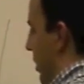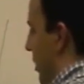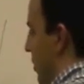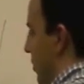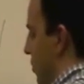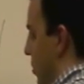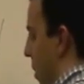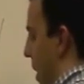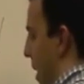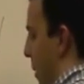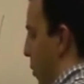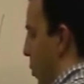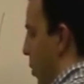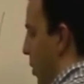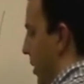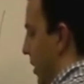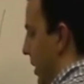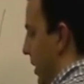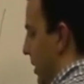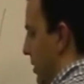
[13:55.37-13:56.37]
So I'm
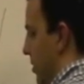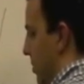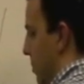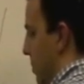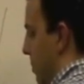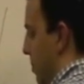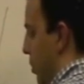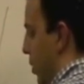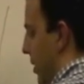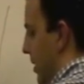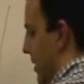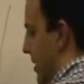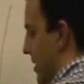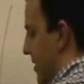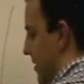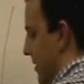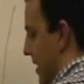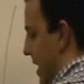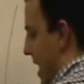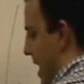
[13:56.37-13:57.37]
willing to put
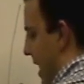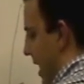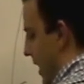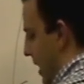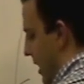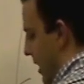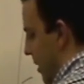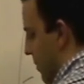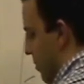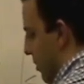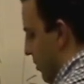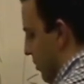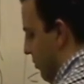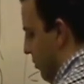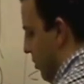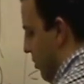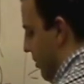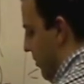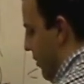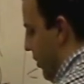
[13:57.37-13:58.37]
this guy in
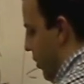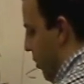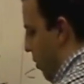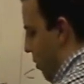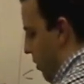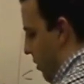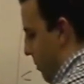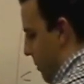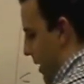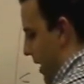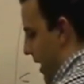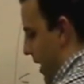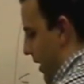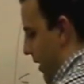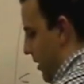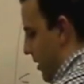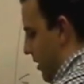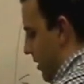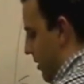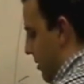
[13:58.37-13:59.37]
pursuit of the
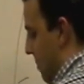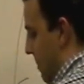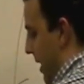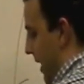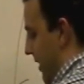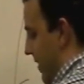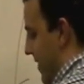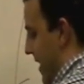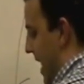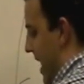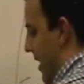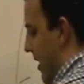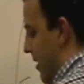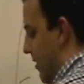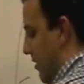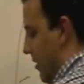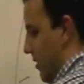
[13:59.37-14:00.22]
quarterback, make that his